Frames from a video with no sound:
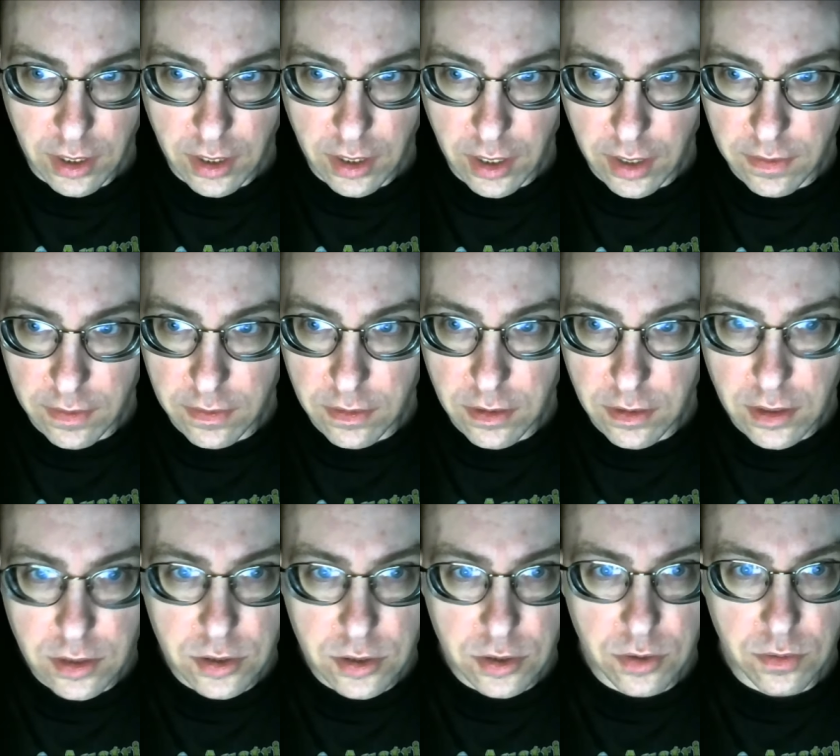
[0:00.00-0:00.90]
And
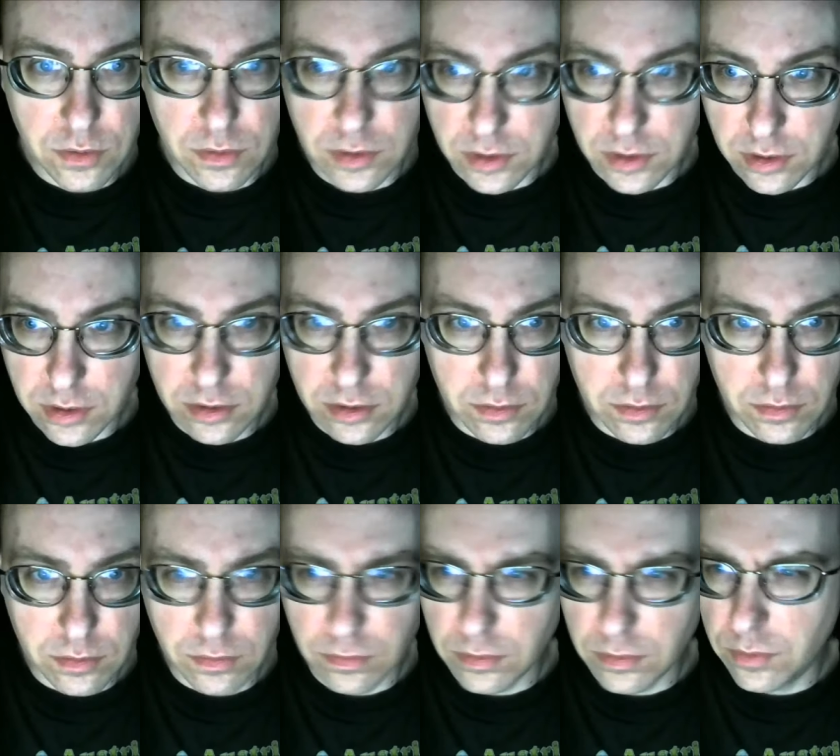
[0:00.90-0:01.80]
these students, this
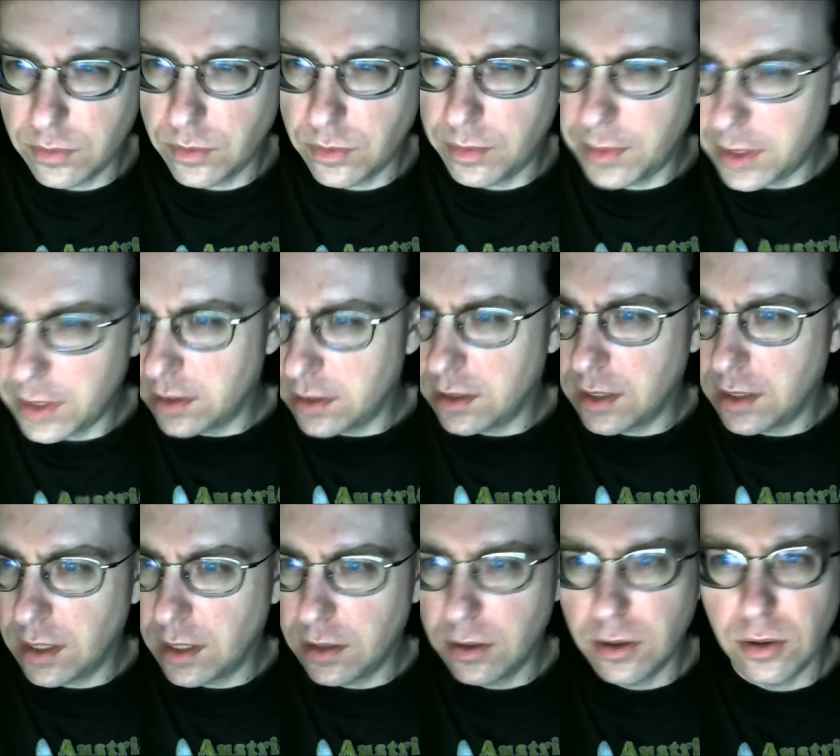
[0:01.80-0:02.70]
one woman in the
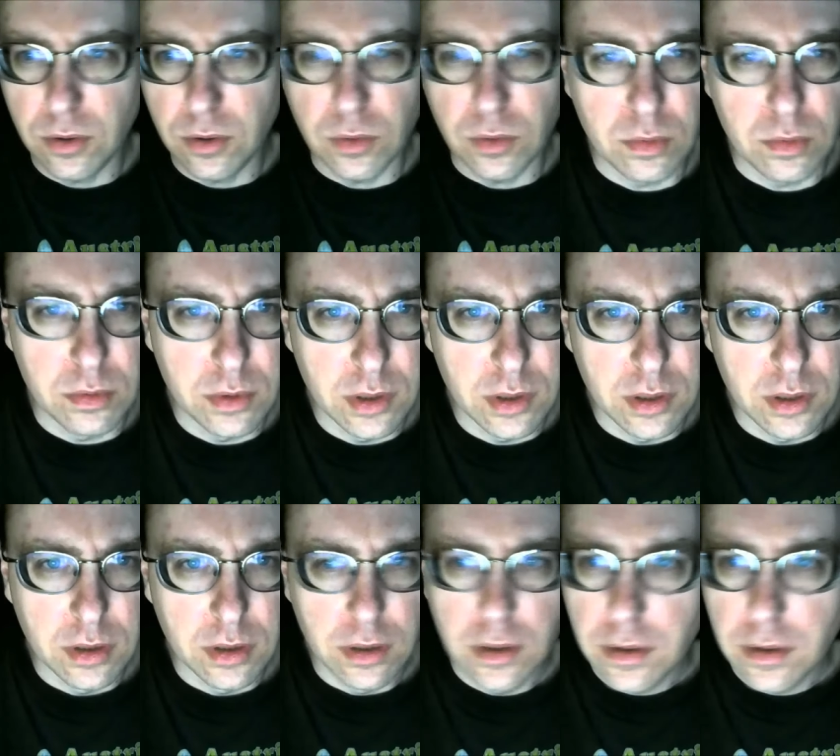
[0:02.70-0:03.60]
yellow...
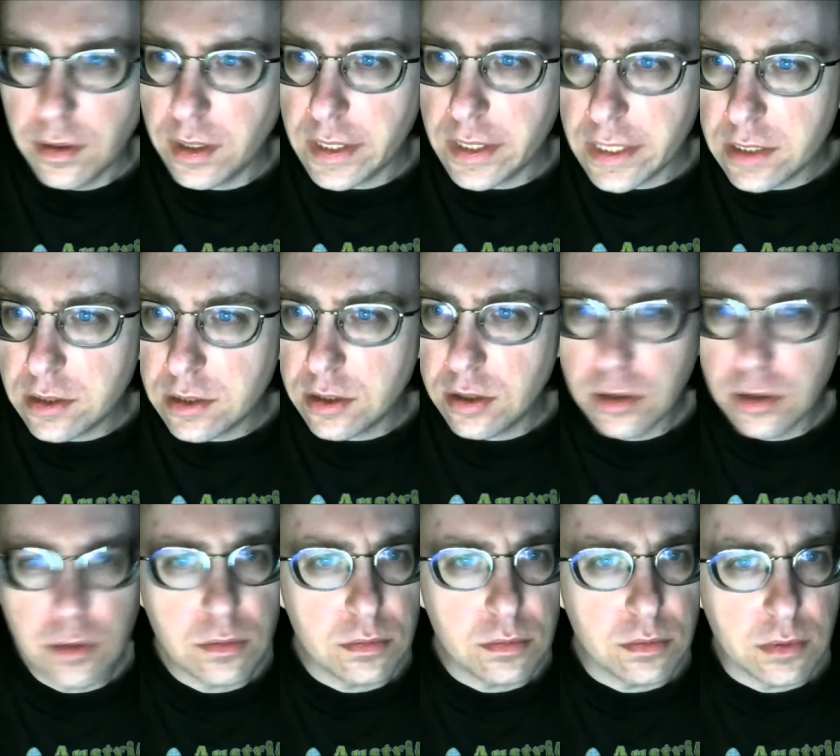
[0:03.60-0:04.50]
It's a
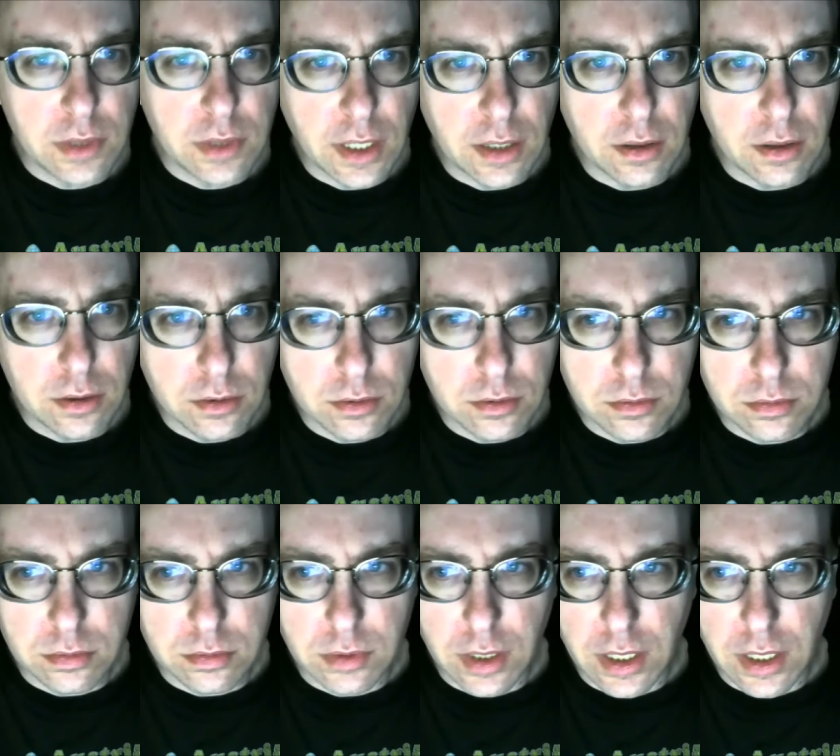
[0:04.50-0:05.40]
cute yellow,
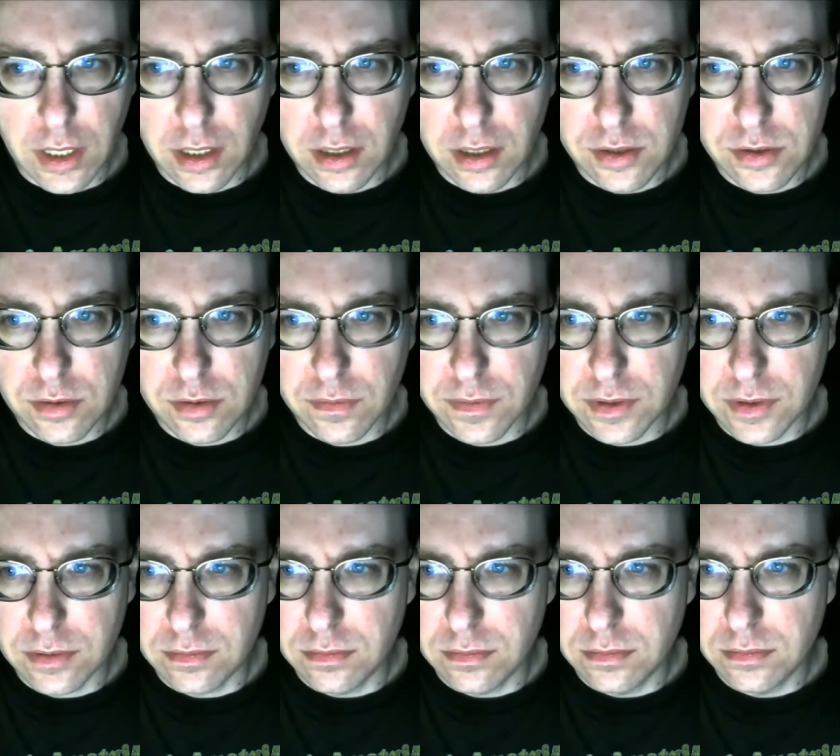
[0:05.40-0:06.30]
uh, sort of a
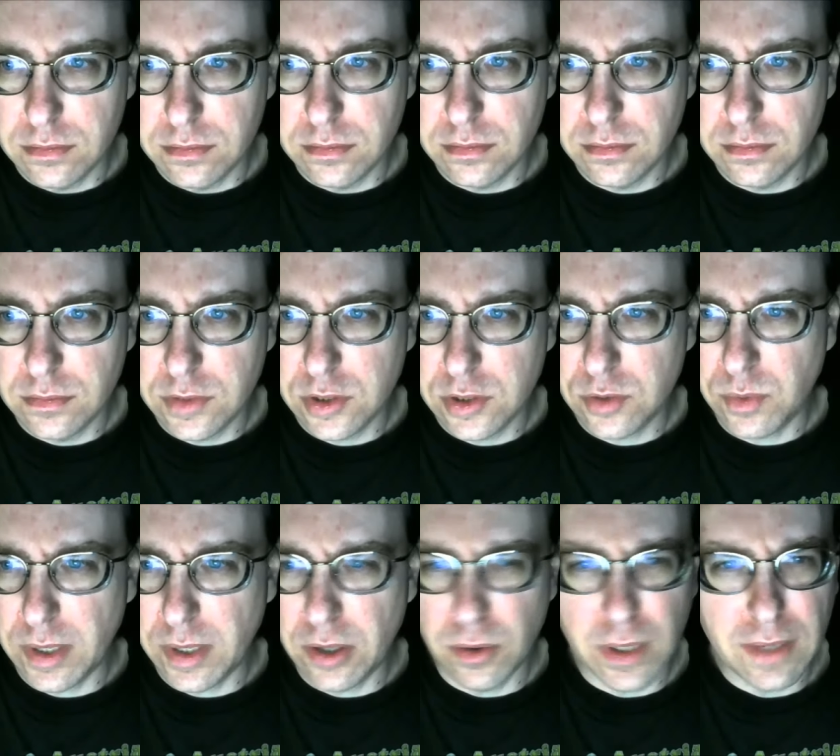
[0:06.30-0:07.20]

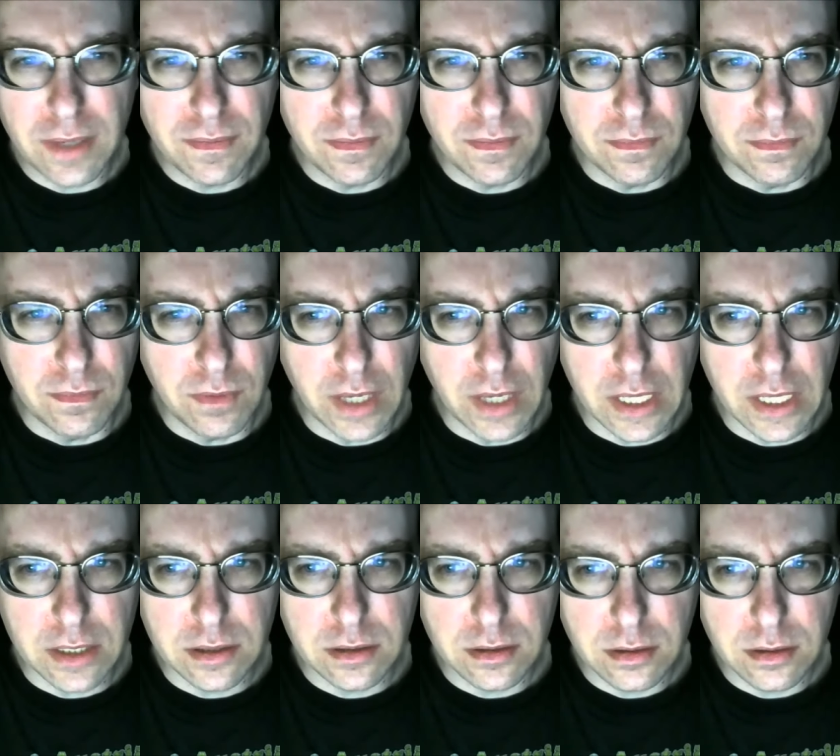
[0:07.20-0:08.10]
sweatery
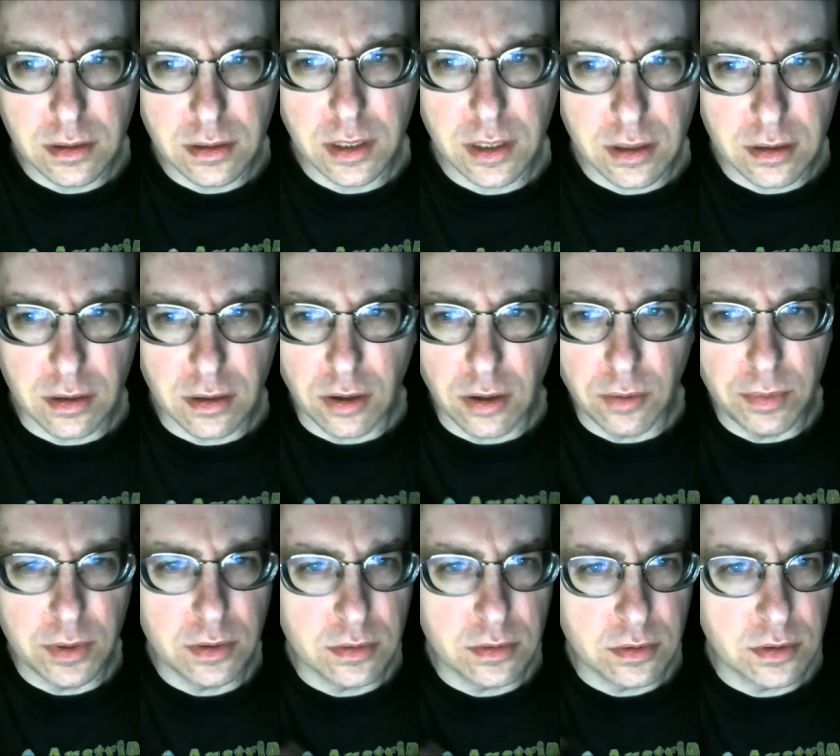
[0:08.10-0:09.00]
vest, like a
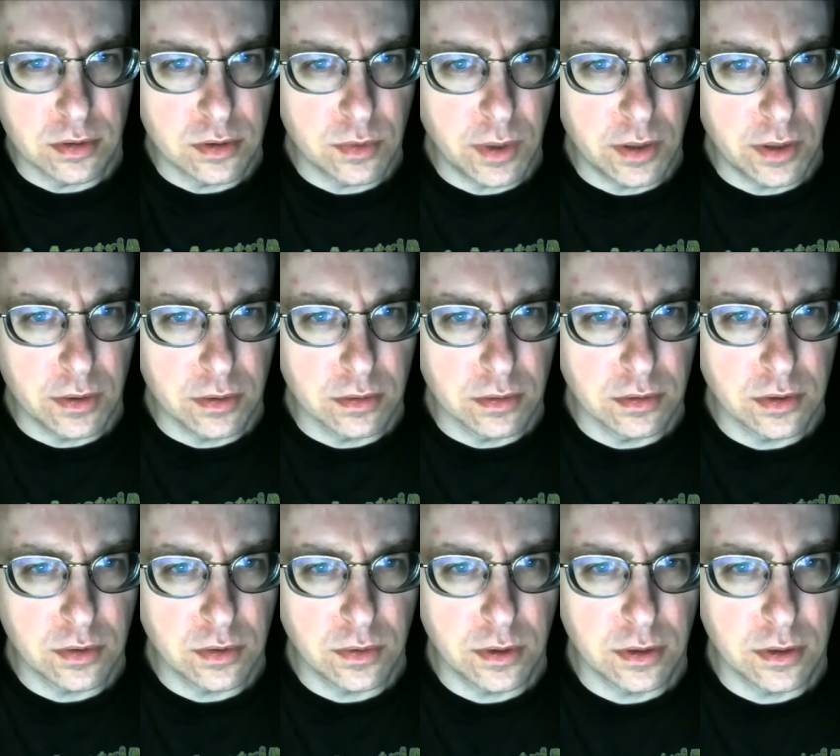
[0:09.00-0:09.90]
open sweater,
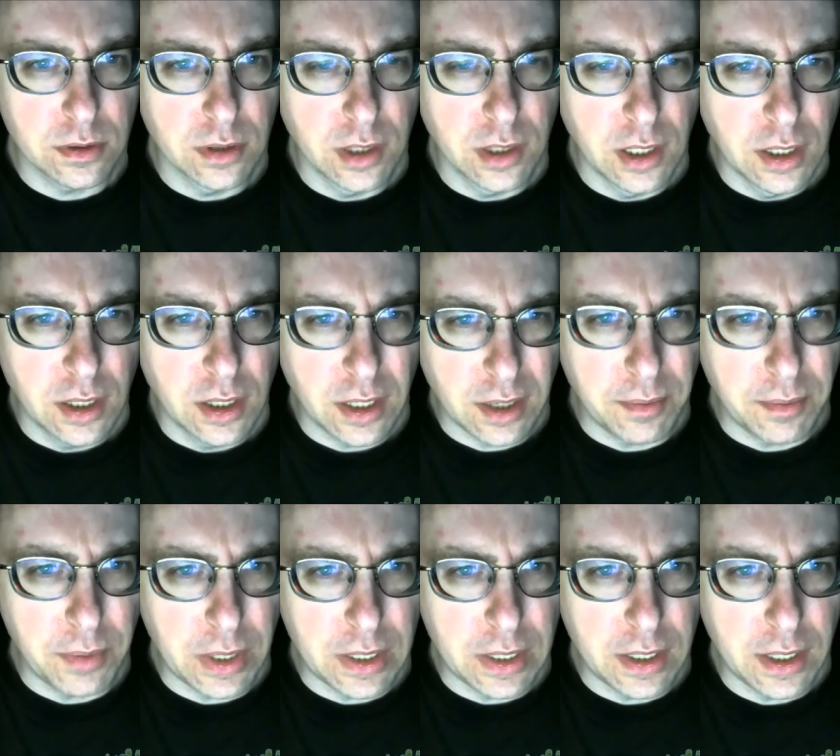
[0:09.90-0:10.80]
sort of, like a
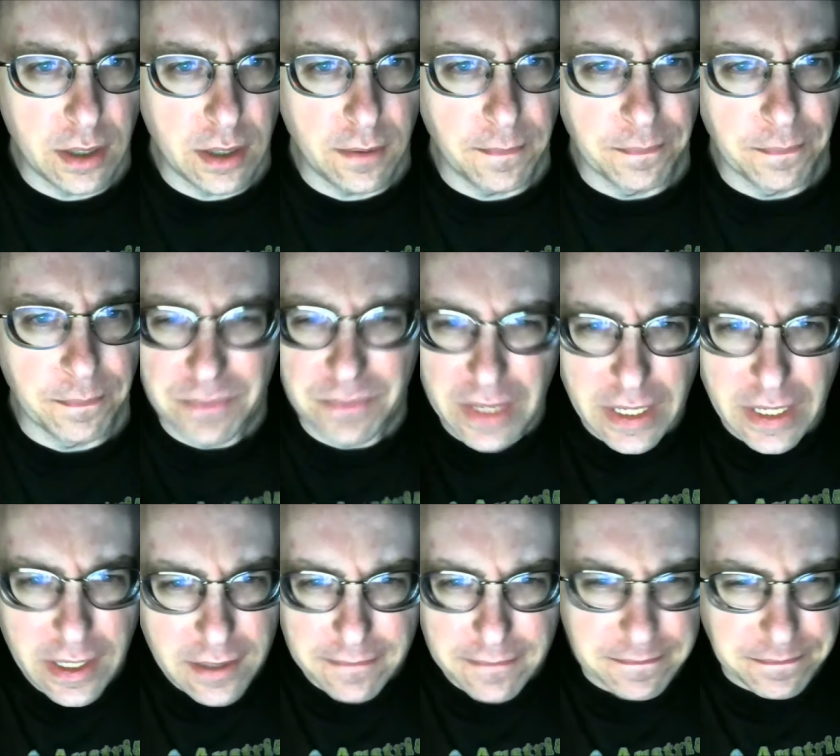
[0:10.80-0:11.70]
button-down.
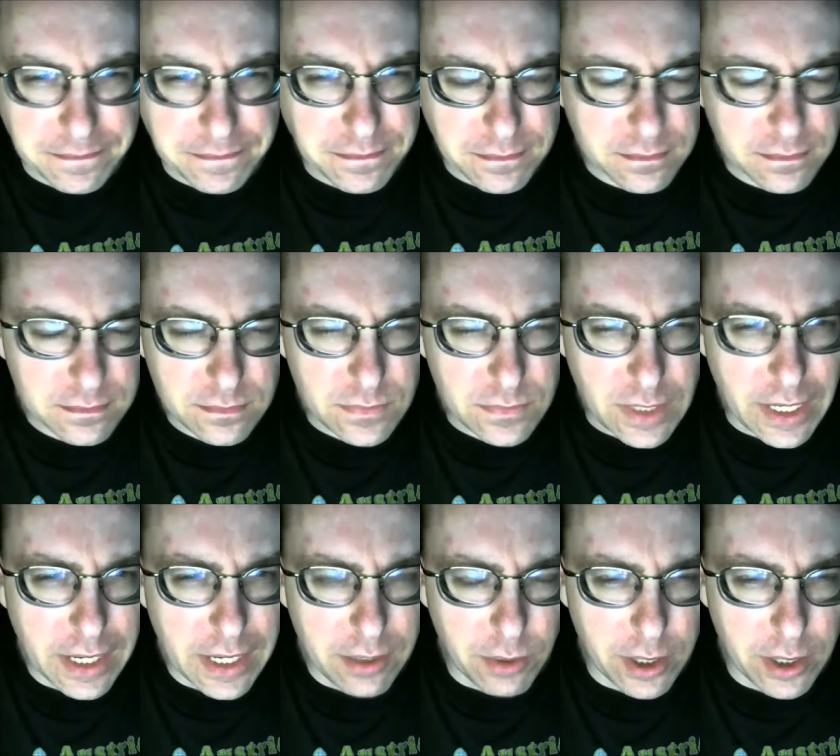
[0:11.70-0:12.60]

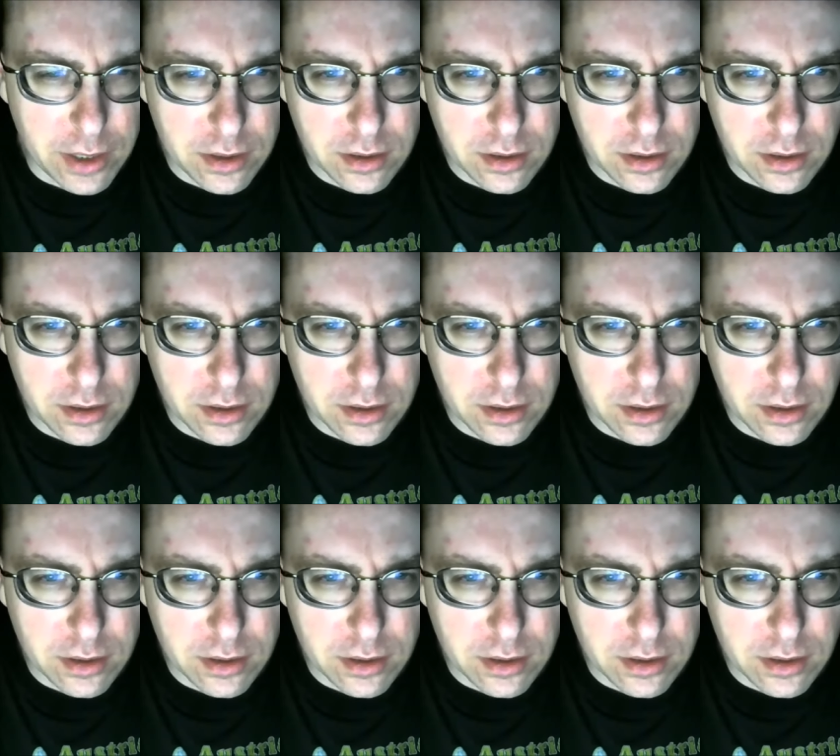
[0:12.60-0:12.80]
Anyway,